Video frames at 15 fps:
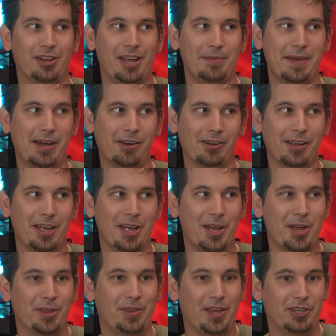nightmare,
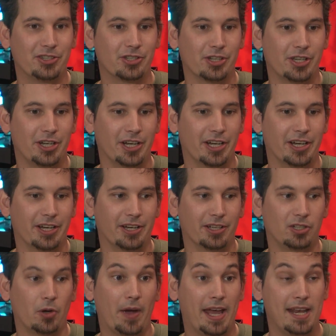they should uh,
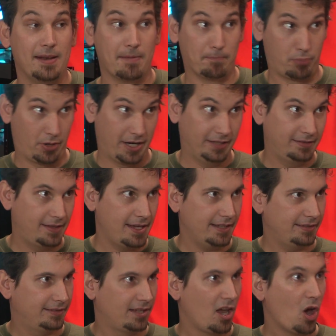go ahead and embrace
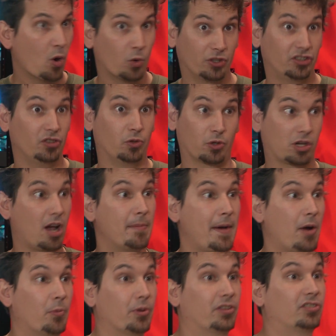this yeah. or, or come
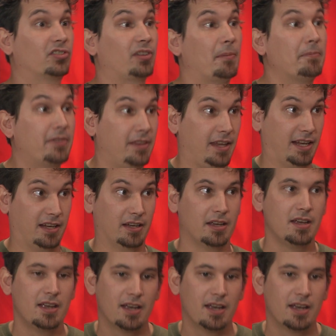out with something.